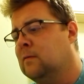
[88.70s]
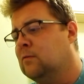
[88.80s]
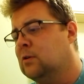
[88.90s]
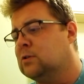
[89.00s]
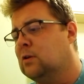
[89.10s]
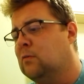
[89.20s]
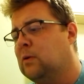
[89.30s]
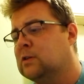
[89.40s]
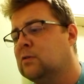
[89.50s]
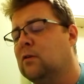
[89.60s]
For a
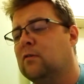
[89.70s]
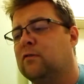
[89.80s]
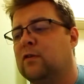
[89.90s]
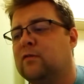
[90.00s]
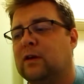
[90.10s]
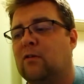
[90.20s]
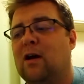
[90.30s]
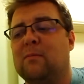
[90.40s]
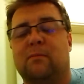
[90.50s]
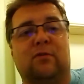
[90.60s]
toothpaste, 150
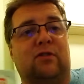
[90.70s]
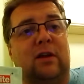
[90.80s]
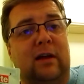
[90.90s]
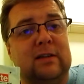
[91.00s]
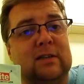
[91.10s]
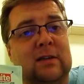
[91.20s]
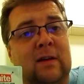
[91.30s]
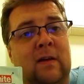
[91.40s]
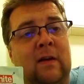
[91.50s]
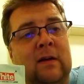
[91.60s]
grams, less.
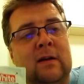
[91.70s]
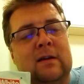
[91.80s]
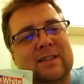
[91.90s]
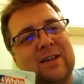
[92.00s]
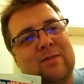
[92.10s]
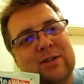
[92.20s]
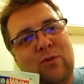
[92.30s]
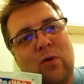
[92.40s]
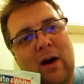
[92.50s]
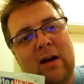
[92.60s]
So it's
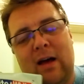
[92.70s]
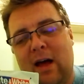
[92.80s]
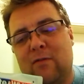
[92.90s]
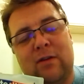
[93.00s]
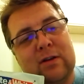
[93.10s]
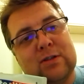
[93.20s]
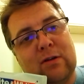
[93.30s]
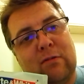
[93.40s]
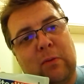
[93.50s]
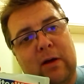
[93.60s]
quite a heavier
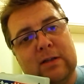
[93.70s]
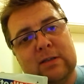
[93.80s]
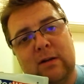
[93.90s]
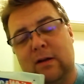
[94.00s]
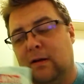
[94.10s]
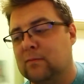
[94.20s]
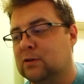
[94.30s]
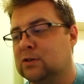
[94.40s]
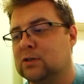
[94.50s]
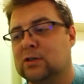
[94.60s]
toothpaste.
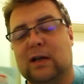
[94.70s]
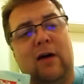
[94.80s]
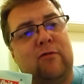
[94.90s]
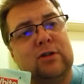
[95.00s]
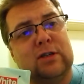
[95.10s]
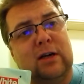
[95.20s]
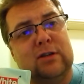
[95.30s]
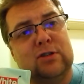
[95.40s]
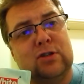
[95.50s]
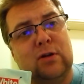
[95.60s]
It's just an average
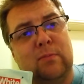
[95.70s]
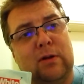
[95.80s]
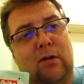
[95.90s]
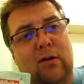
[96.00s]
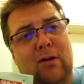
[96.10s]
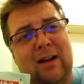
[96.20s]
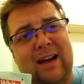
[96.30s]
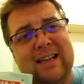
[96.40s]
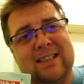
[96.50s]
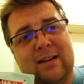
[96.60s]
size tube, but a lot
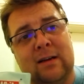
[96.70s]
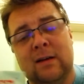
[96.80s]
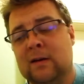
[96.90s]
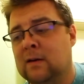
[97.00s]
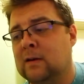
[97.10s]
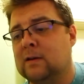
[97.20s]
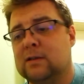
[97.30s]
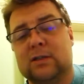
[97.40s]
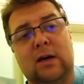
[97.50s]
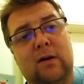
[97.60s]
lighter.
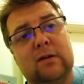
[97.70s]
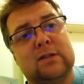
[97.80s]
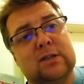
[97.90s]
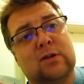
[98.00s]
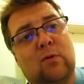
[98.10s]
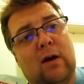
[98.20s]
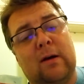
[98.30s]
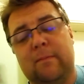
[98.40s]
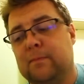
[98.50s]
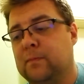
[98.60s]
So this is
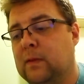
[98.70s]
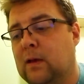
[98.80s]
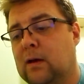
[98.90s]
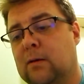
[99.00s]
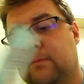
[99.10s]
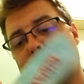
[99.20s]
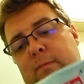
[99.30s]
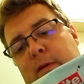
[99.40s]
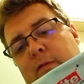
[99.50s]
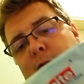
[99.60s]
quite, have
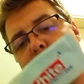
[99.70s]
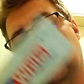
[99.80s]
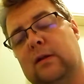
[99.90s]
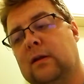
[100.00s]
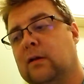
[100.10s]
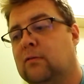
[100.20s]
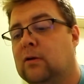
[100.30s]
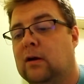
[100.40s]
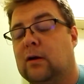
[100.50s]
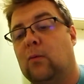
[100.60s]
a look at it.
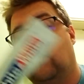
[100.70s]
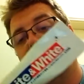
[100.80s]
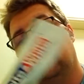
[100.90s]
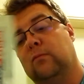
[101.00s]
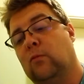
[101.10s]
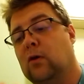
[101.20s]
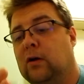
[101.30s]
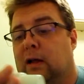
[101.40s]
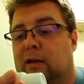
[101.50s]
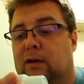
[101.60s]
I can't
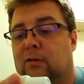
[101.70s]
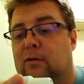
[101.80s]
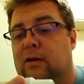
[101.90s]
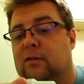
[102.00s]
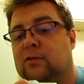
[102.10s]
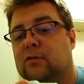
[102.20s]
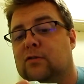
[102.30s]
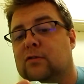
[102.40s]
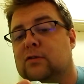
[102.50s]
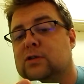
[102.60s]
work out the ingredients
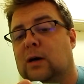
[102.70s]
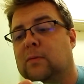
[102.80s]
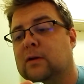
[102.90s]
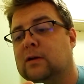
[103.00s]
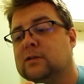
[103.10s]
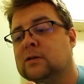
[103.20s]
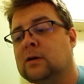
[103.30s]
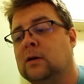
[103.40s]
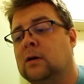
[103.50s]
because it's in Japanese.